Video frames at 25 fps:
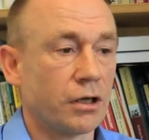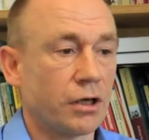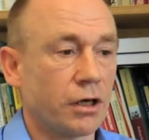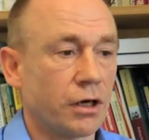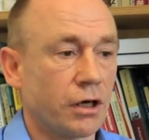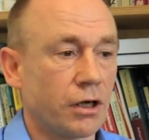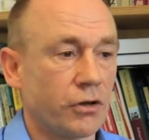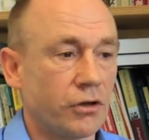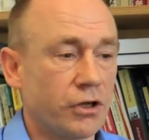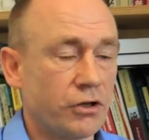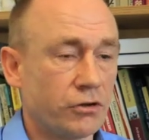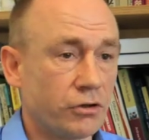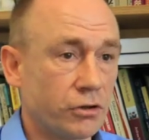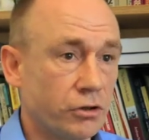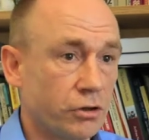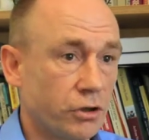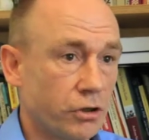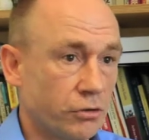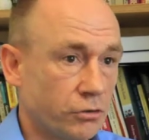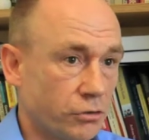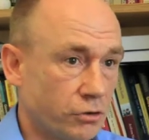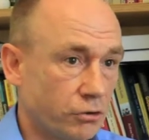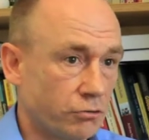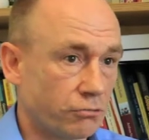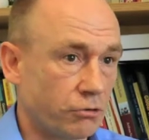Uh, these are
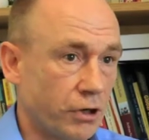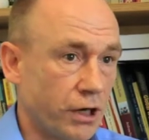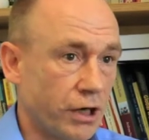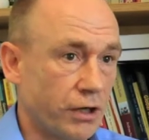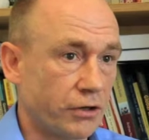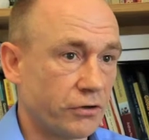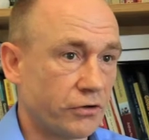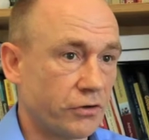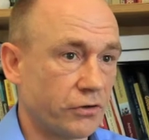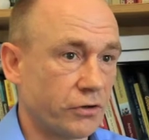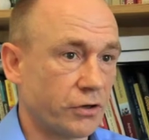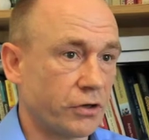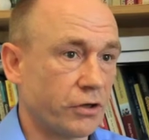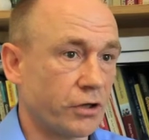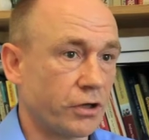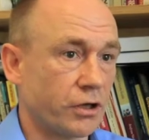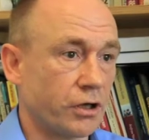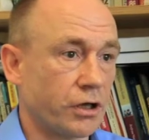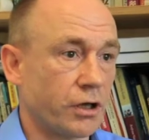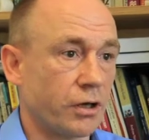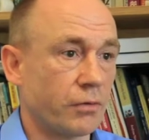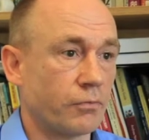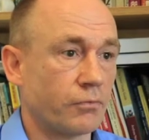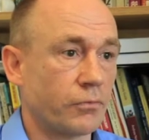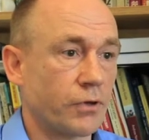not new rights. They
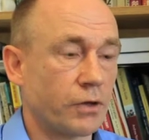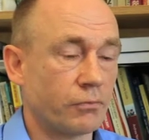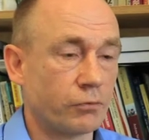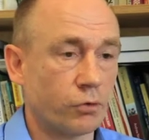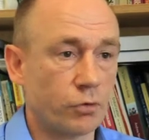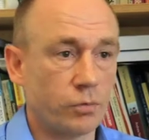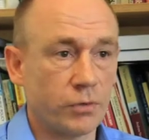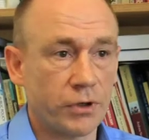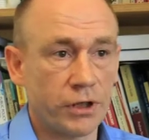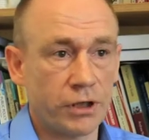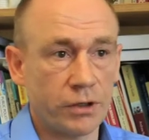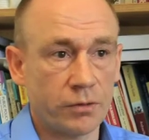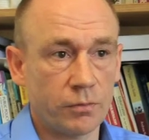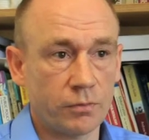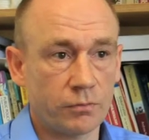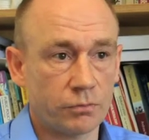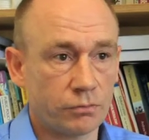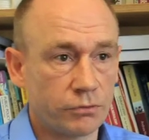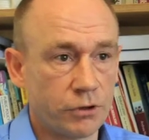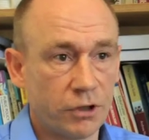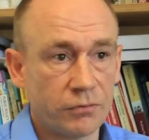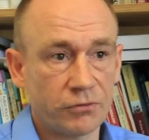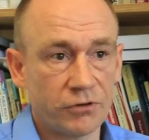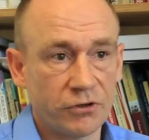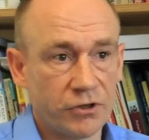are, they've all been
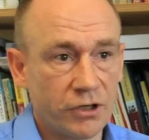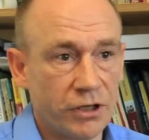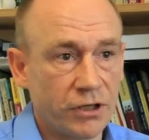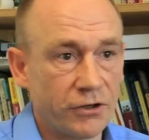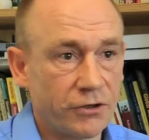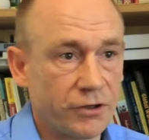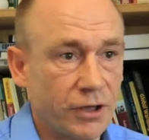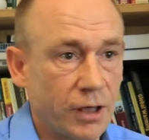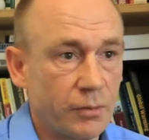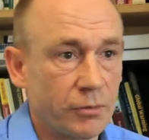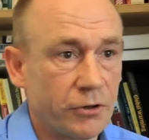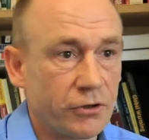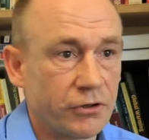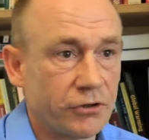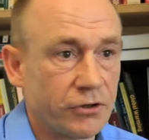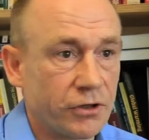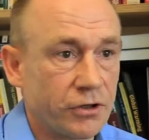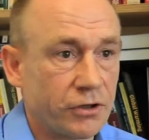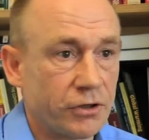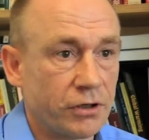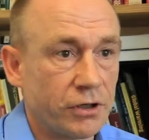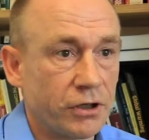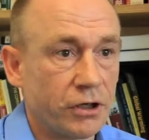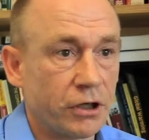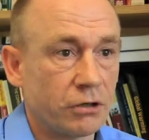previously established
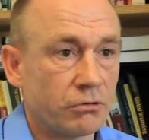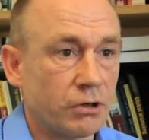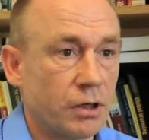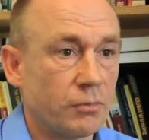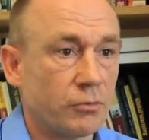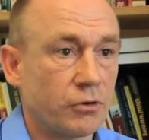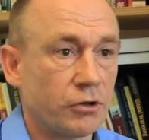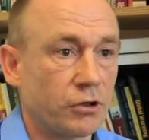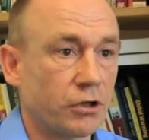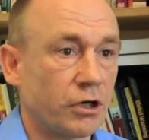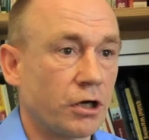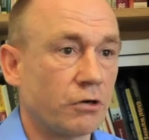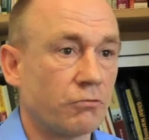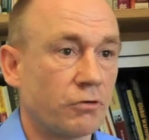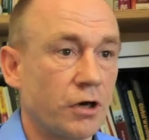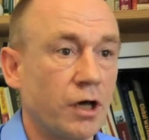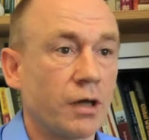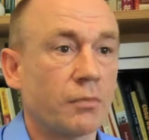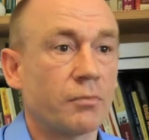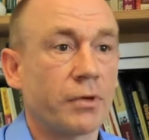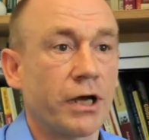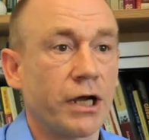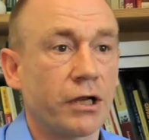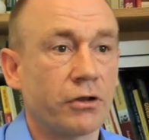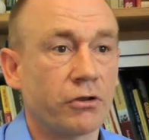in, in agreements going
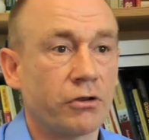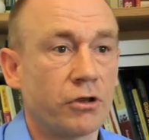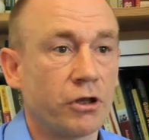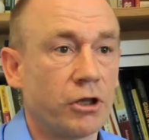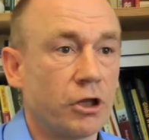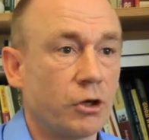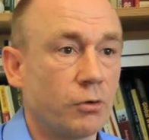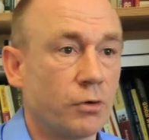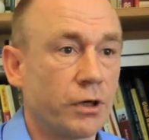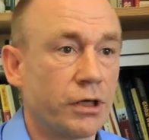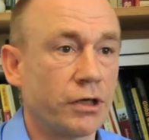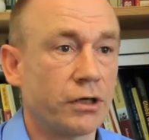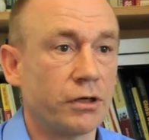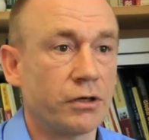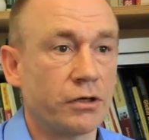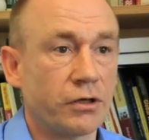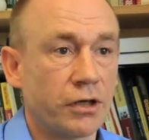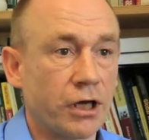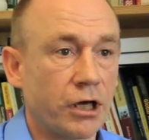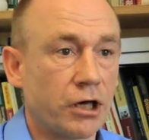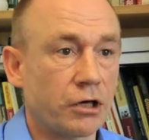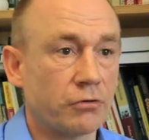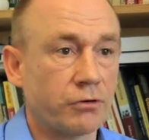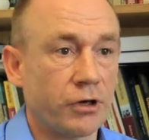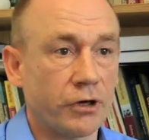right back to the U N
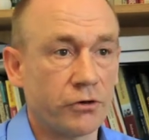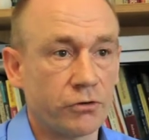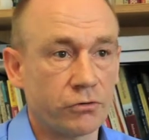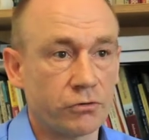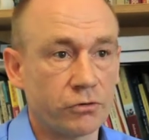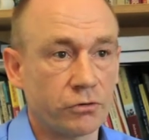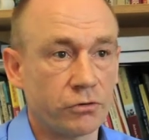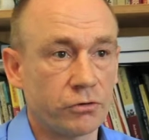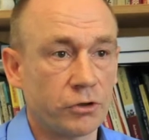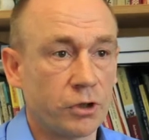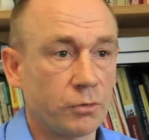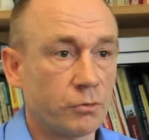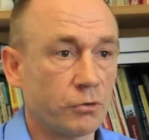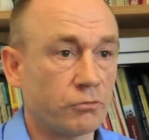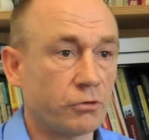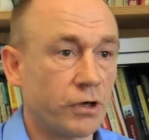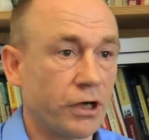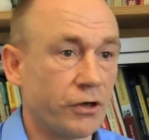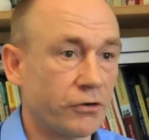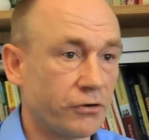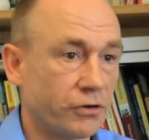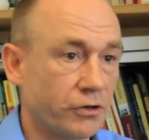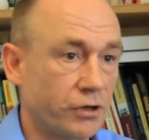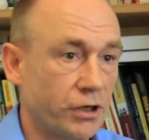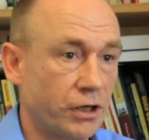Declaration on Human
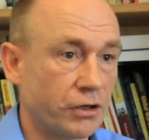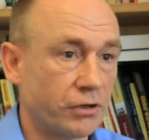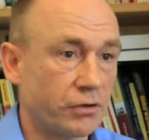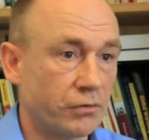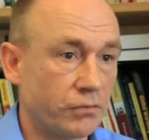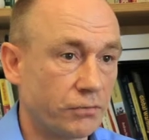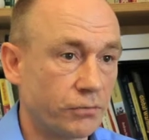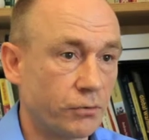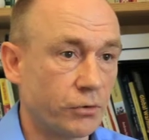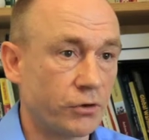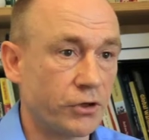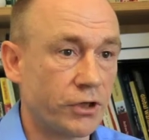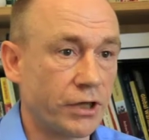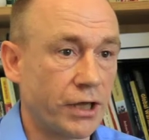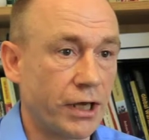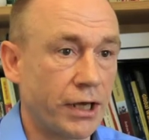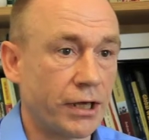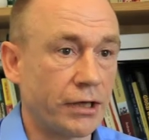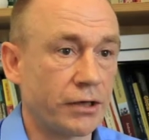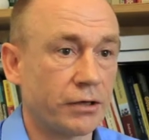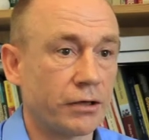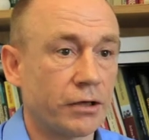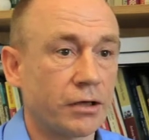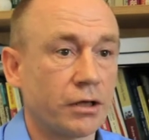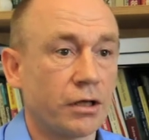Rights in nineteen
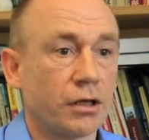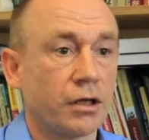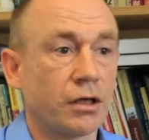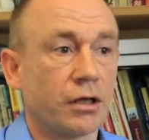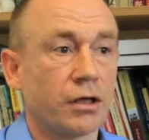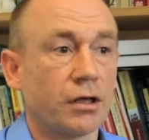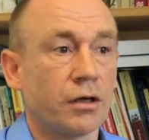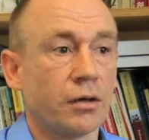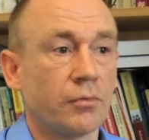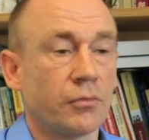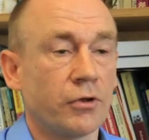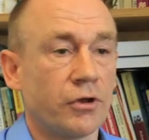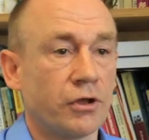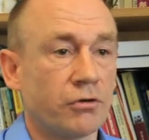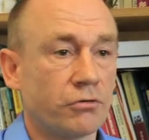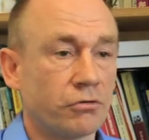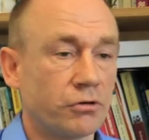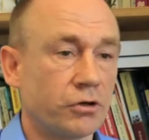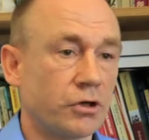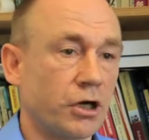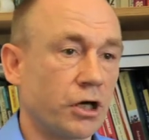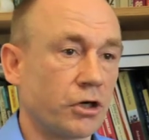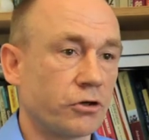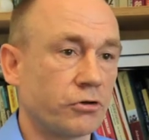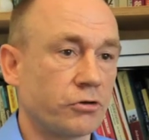forty-eight. But the
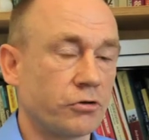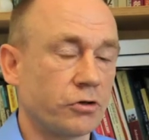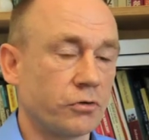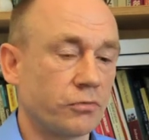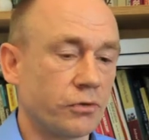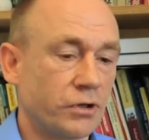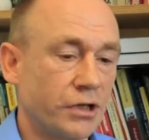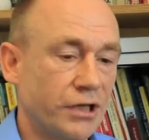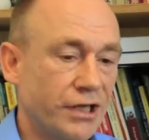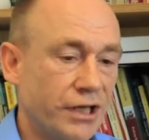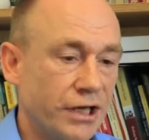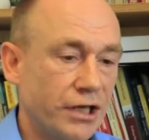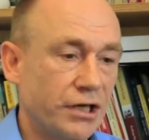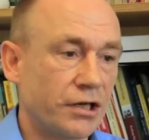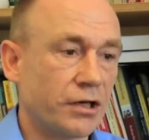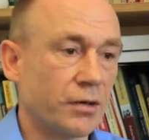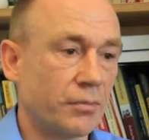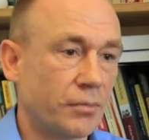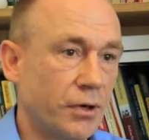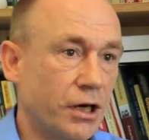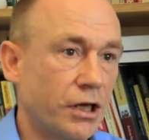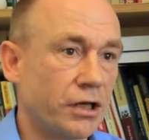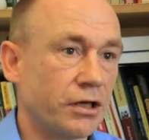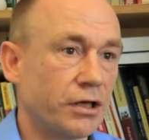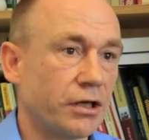introduction of a legally
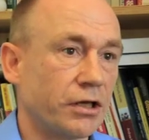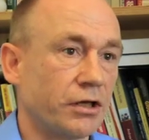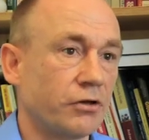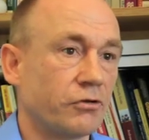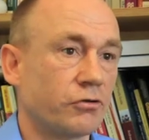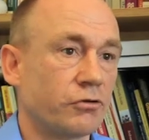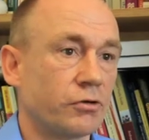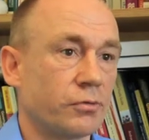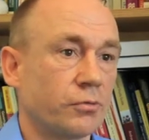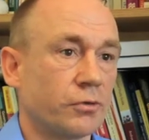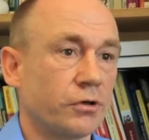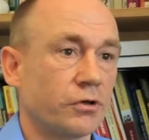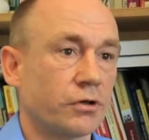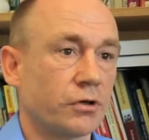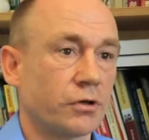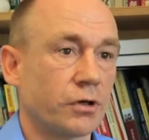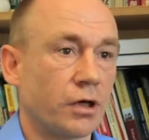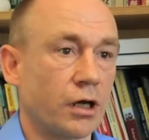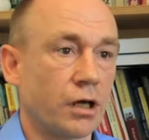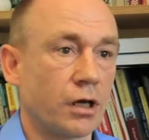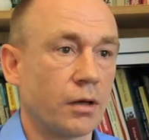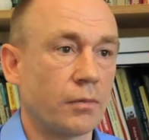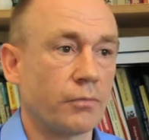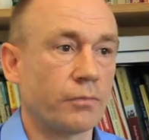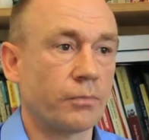binding instrument
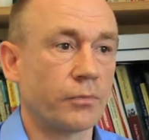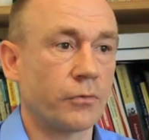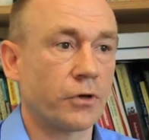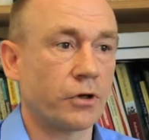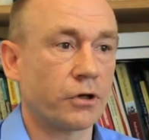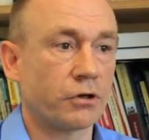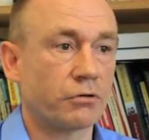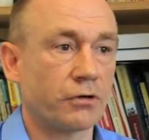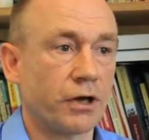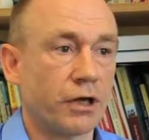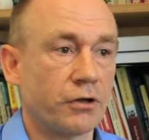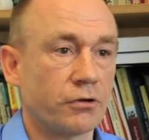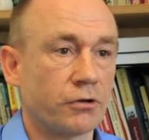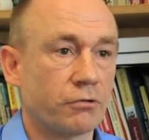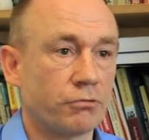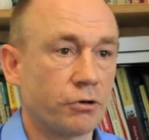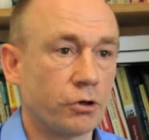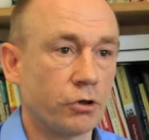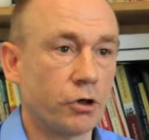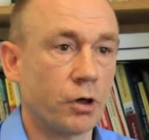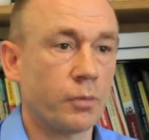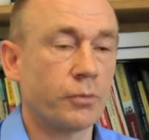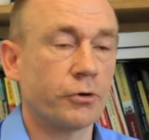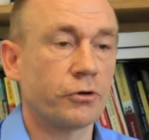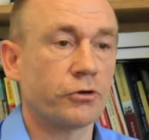um, creates a
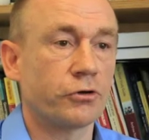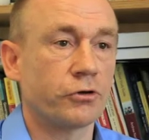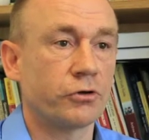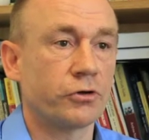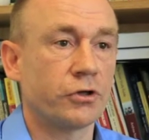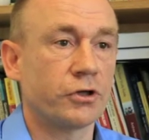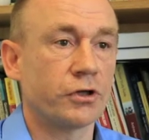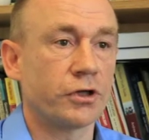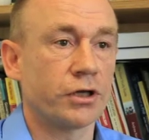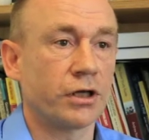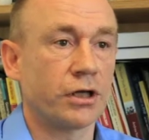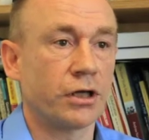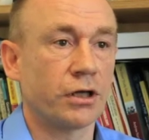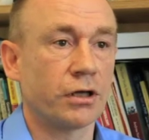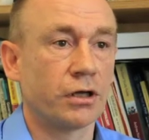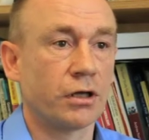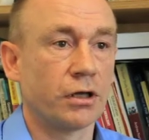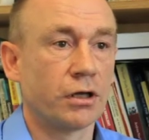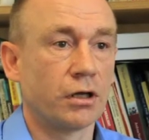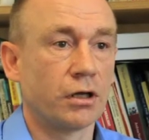real opportunity